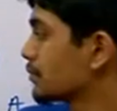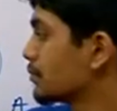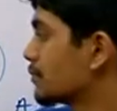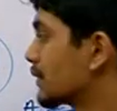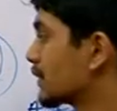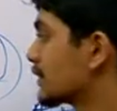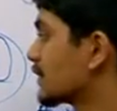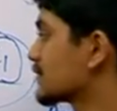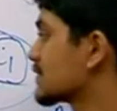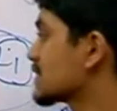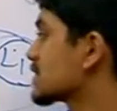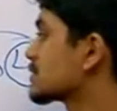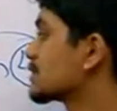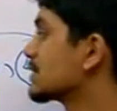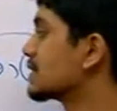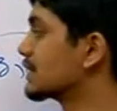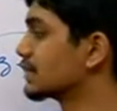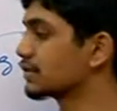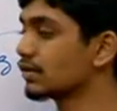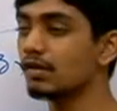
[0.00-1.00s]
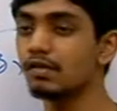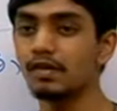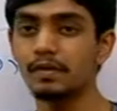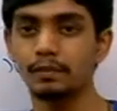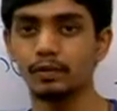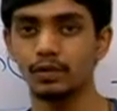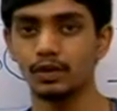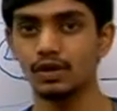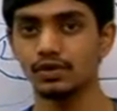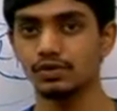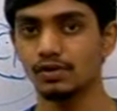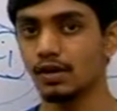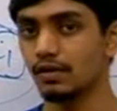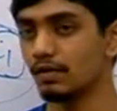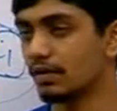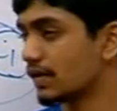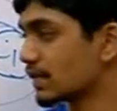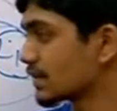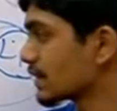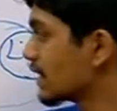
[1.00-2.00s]
because this will dissolve in polar
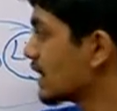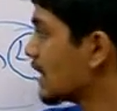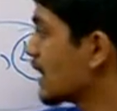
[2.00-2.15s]
solvents,